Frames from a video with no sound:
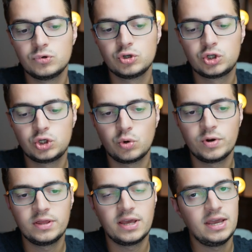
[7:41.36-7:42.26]

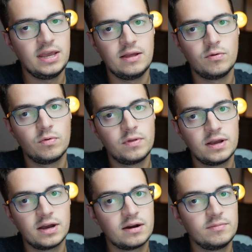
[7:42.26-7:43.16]
showing that, hey, the
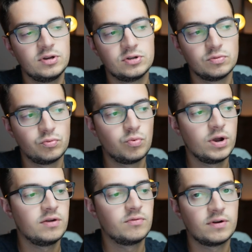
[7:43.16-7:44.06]
economy is
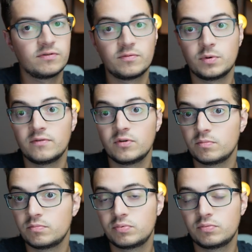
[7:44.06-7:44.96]
way rougher of a
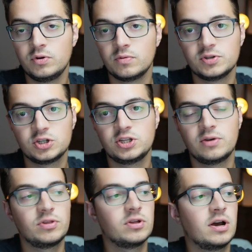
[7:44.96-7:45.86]
position
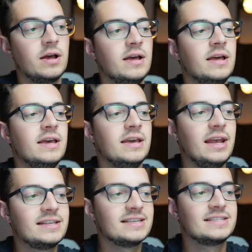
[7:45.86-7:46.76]
that we thought.
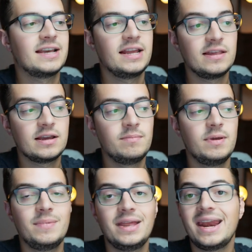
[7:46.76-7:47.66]
It's the sign of the
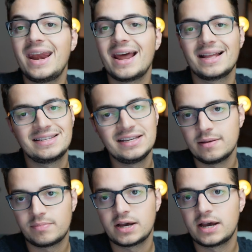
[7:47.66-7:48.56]
commitment not to
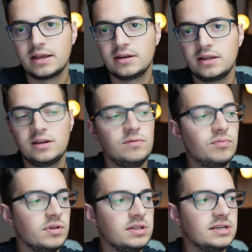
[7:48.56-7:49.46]
get behind. And he
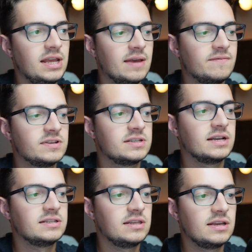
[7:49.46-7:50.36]
really did
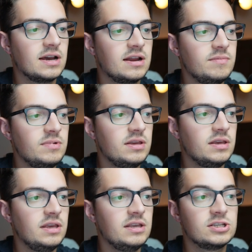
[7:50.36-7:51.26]
emphasize that the economy
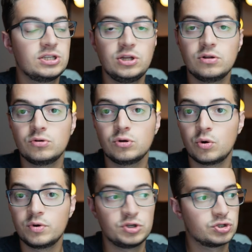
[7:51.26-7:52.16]
is still
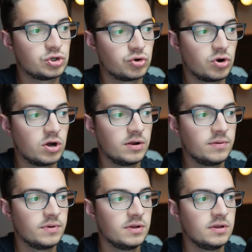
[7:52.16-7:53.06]
going strong